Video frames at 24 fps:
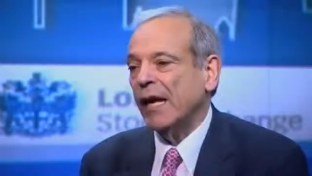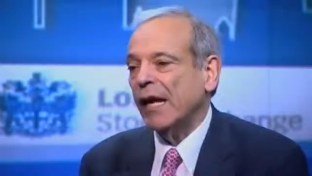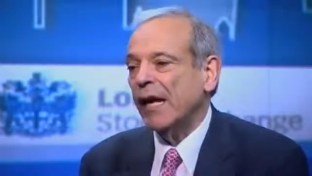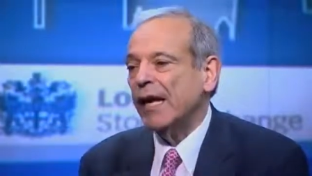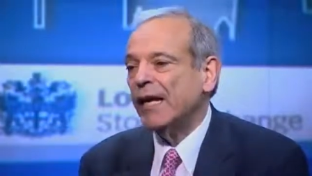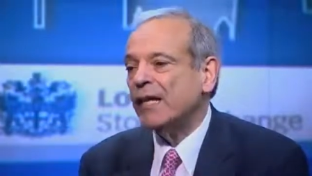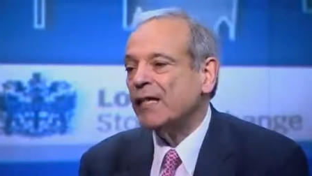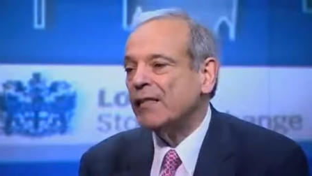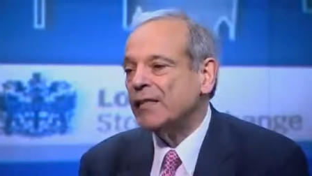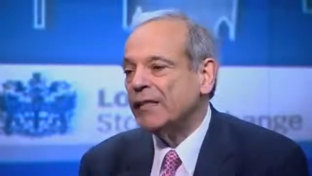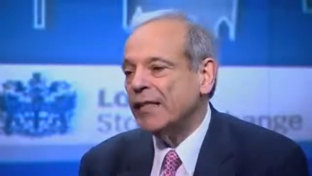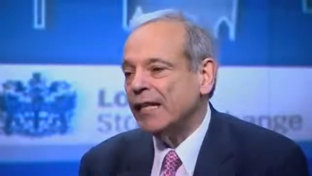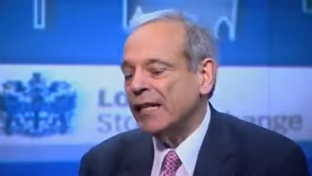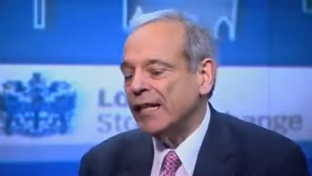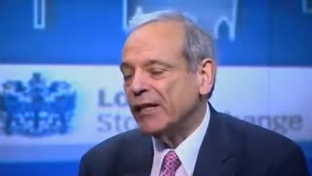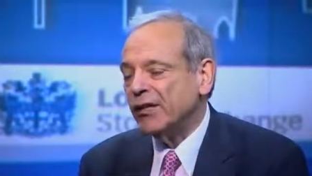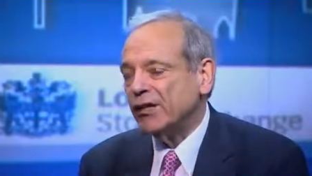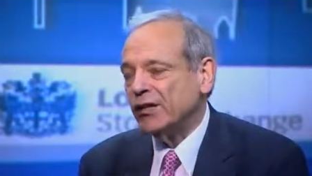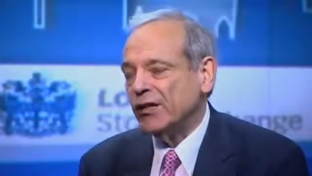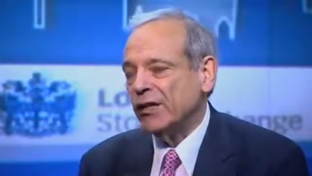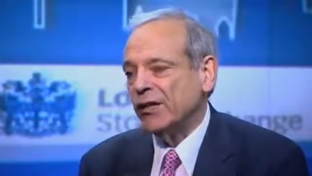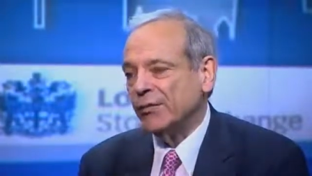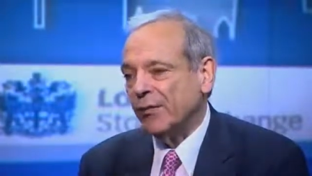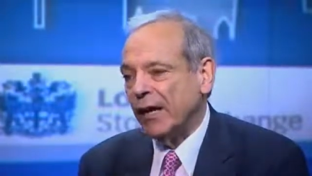and
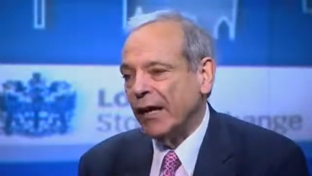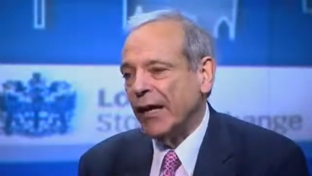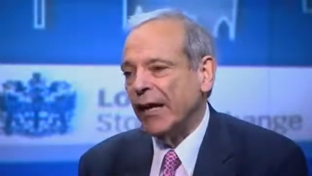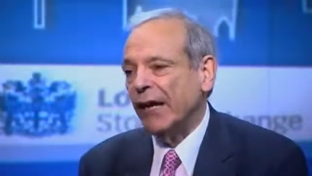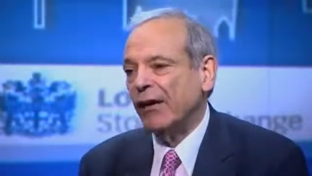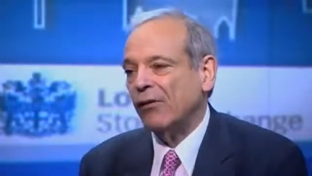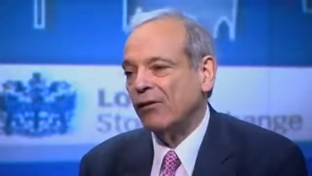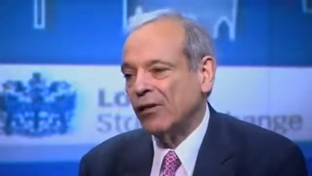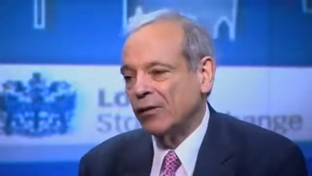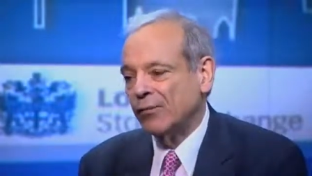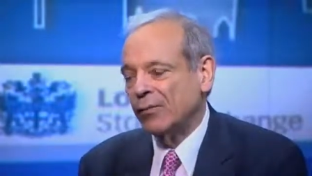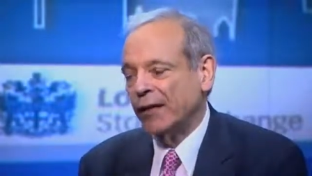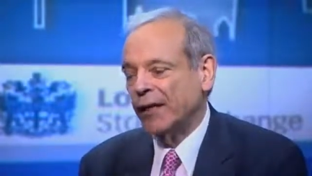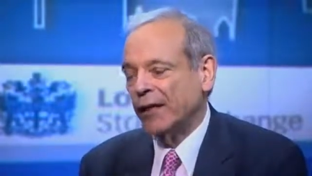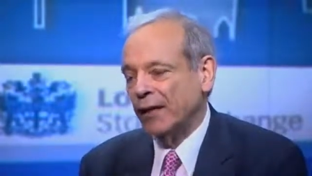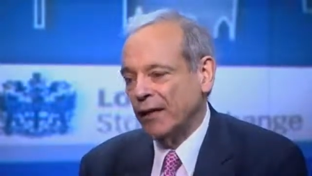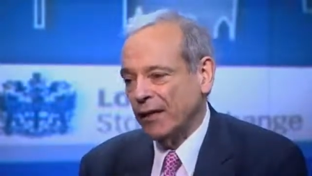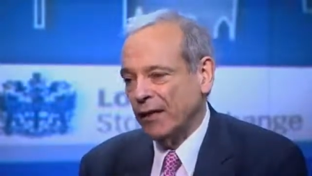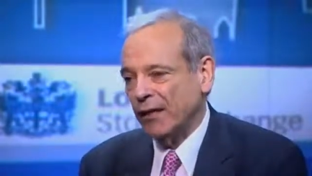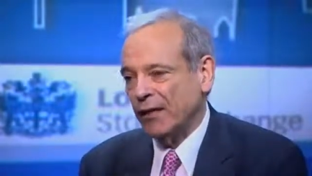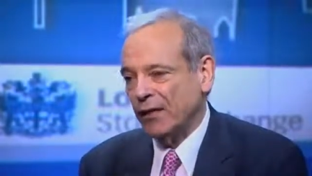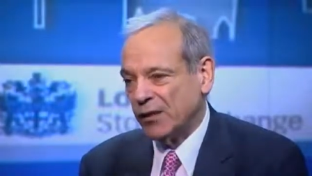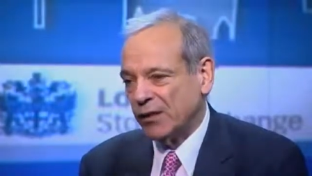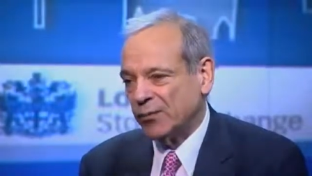teach them how to be an
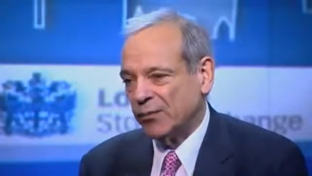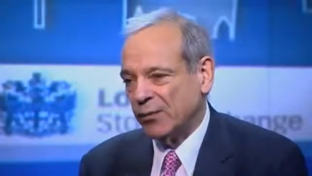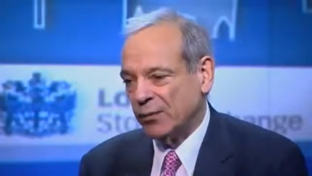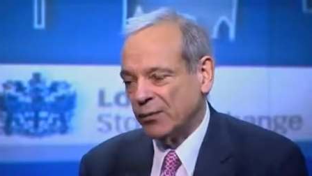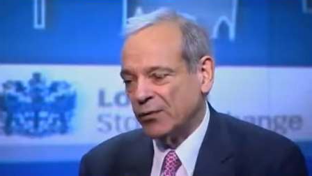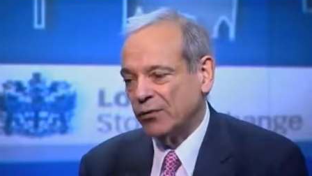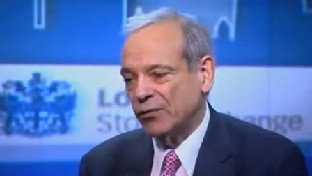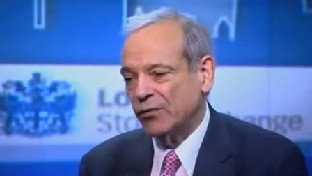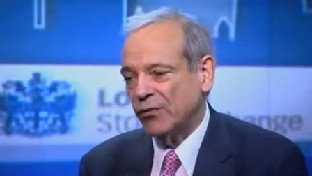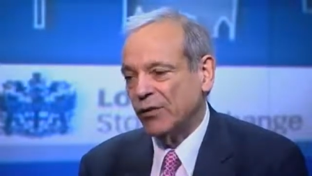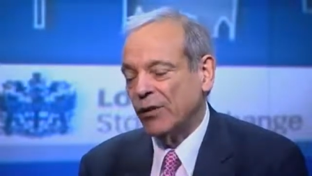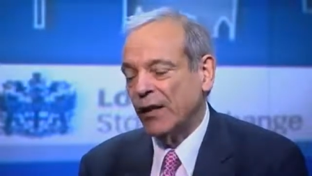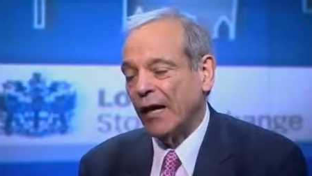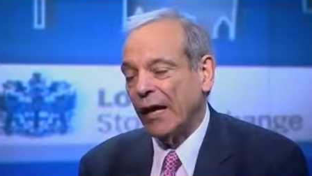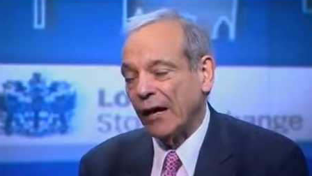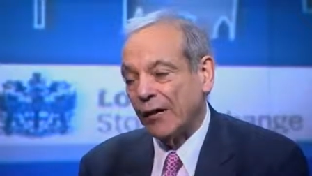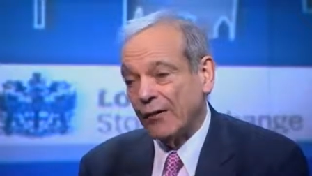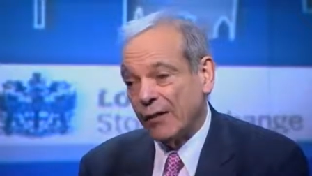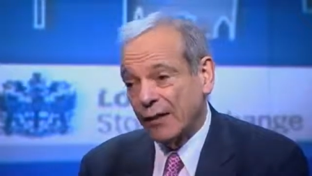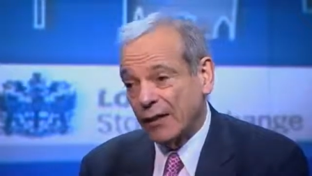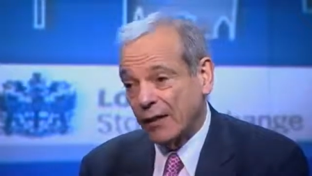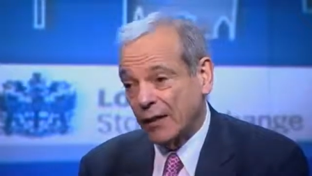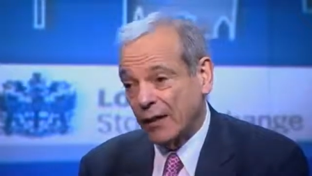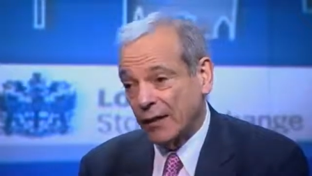entrepreneur, how
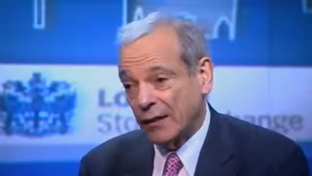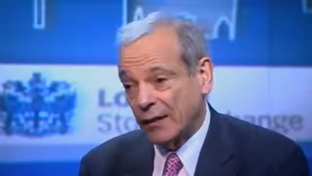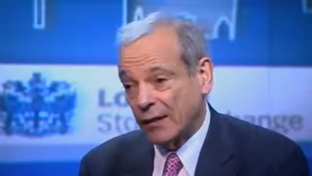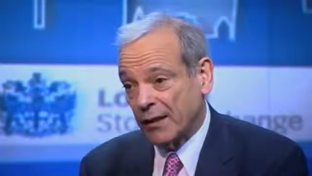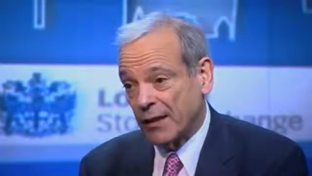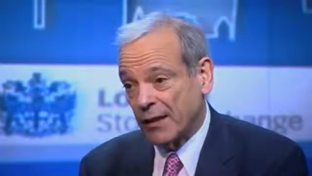to start